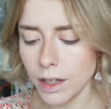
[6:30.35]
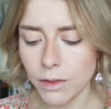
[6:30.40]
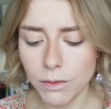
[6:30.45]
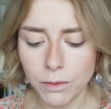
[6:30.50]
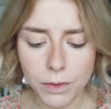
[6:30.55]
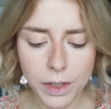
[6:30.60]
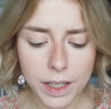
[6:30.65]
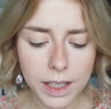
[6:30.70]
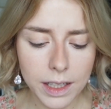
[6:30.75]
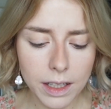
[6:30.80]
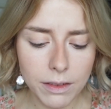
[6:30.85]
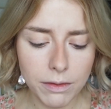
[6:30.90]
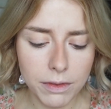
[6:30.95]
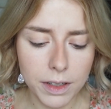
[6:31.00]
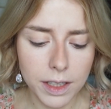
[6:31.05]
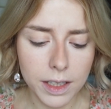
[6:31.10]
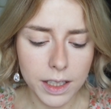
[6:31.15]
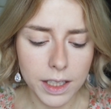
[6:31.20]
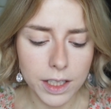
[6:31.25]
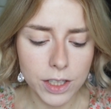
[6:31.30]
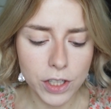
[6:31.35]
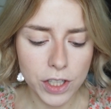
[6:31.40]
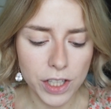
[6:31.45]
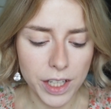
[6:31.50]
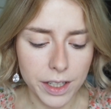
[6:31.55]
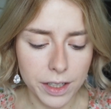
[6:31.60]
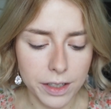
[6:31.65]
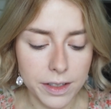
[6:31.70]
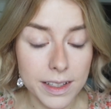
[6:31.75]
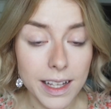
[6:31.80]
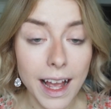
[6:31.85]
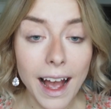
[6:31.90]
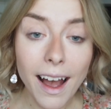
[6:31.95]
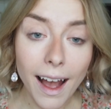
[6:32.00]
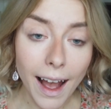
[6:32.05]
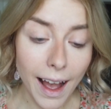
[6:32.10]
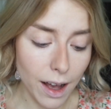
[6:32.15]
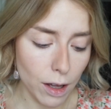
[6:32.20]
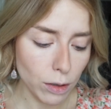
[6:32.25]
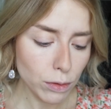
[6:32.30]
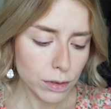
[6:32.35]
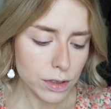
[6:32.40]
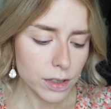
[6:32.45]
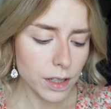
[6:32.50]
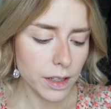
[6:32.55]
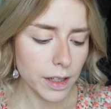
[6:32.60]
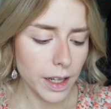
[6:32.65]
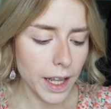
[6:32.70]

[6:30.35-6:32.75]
really shears out,